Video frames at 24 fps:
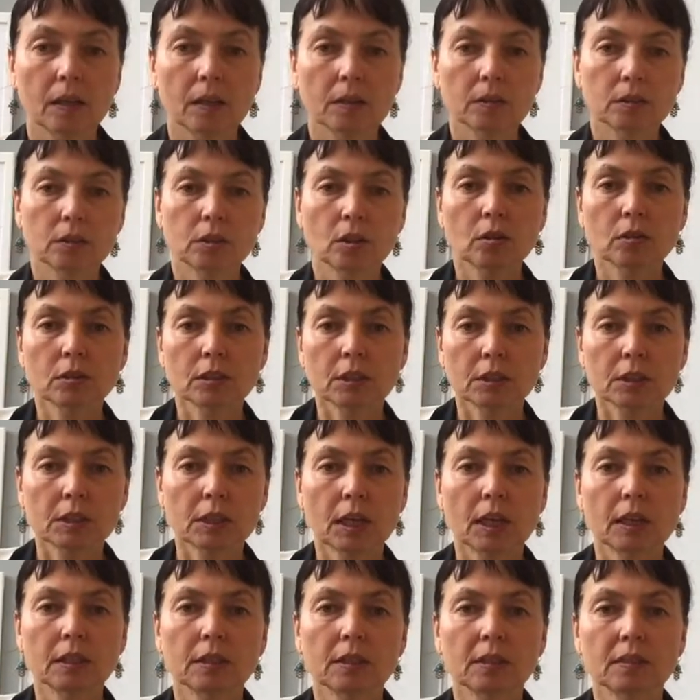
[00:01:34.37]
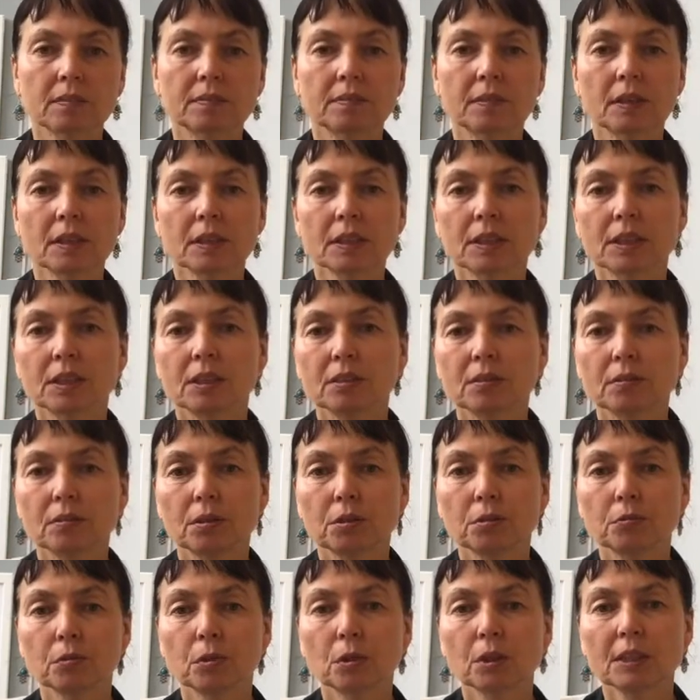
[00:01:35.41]
Dr. Tan advised to
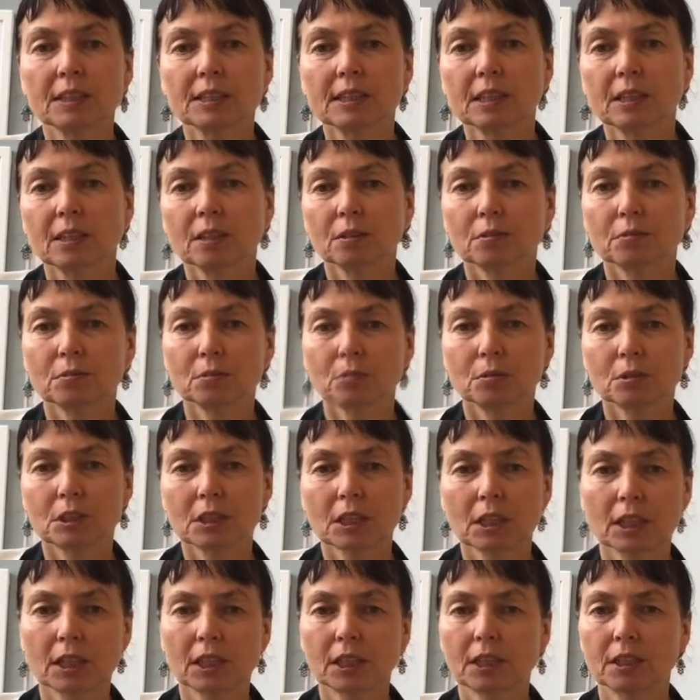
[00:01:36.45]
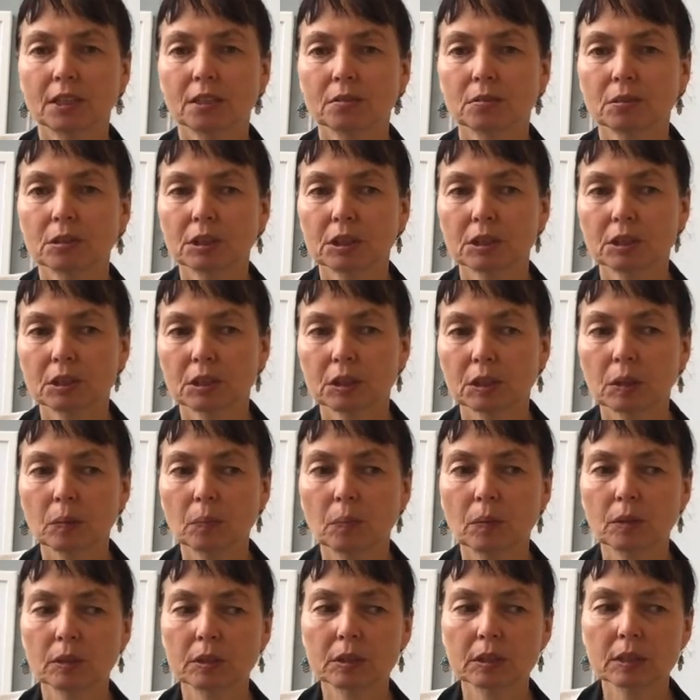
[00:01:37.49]
avoid Zang-Fu diagnosis,
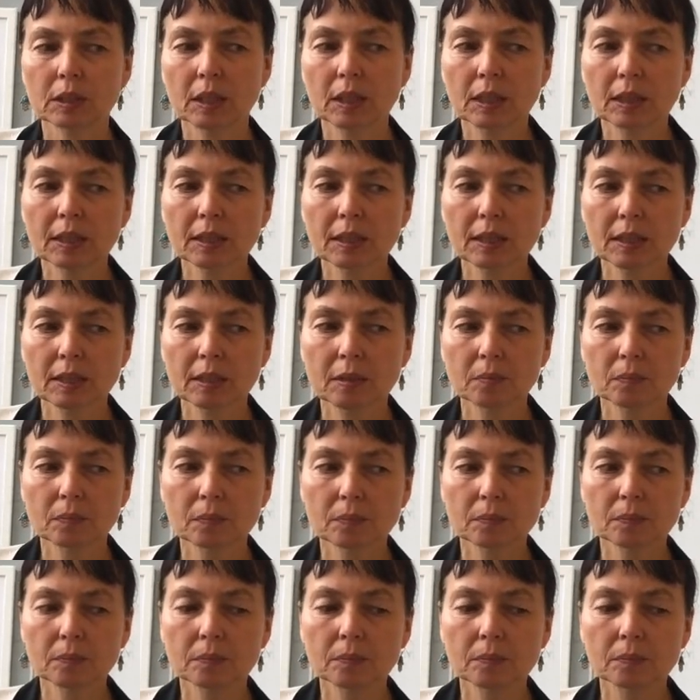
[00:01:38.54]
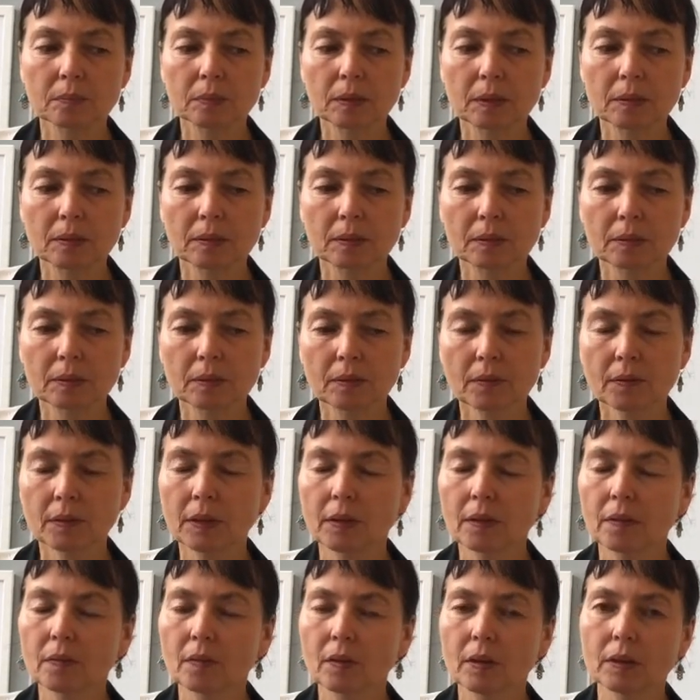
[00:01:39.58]
but I
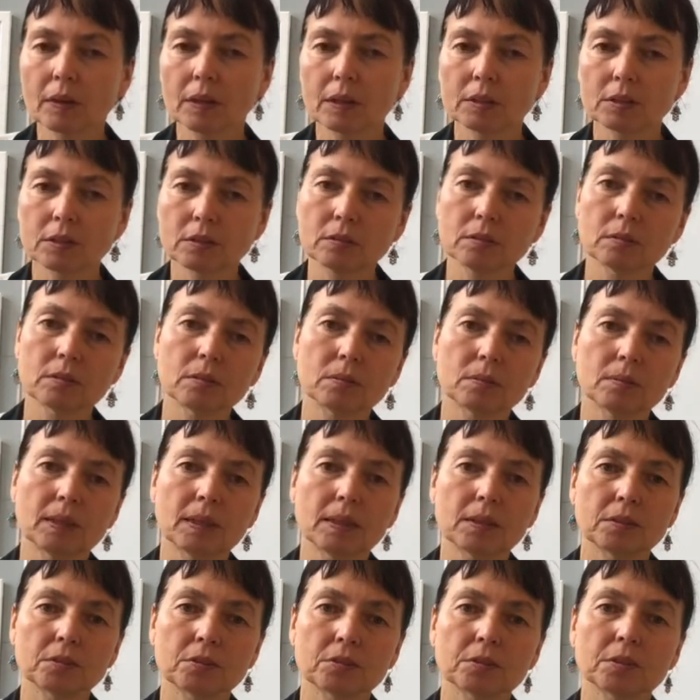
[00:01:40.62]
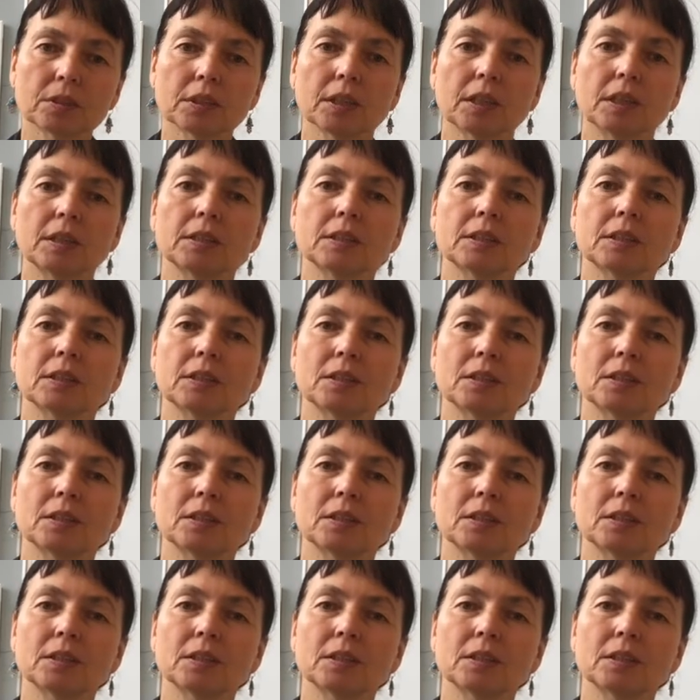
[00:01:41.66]
think that it's not quite right.